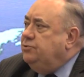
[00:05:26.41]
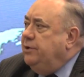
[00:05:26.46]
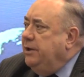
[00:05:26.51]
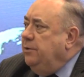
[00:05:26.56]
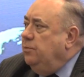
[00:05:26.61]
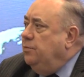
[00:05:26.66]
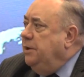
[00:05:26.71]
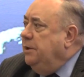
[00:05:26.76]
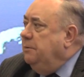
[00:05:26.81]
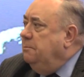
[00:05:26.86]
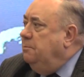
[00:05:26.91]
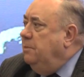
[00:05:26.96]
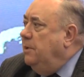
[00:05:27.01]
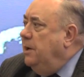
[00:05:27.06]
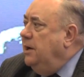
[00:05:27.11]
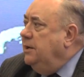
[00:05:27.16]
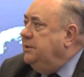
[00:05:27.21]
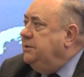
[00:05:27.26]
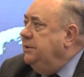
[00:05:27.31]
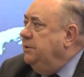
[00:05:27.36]
right-wing
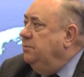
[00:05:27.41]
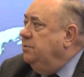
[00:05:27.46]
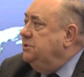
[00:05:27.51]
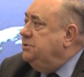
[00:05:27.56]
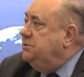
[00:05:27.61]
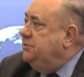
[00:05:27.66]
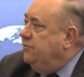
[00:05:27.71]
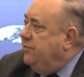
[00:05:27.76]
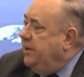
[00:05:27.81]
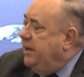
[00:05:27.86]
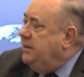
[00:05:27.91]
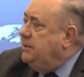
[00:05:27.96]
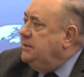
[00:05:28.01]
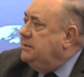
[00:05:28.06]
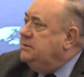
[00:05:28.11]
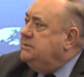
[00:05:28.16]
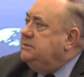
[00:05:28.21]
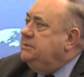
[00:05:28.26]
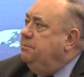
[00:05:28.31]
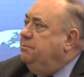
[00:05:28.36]
party which
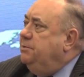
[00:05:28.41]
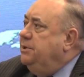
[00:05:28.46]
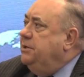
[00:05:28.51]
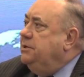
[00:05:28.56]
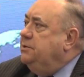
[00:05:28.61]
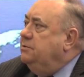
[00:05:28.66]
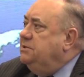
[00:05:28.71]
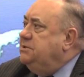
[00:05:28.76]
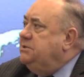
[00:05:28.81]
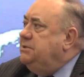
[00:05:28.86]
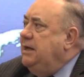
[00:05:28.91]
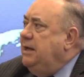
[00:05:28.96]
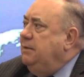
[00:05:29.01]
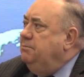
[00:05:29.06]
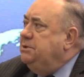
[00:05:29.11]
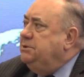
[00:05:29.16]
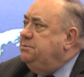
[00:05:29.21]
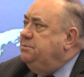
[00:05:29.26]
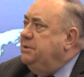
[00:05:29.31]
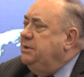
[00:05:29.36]
threatens the political
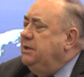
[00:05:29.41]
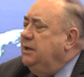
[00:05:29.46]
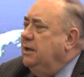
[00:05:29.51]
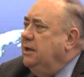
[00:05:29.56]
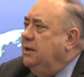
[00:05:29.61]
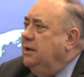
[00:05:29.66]
establishment.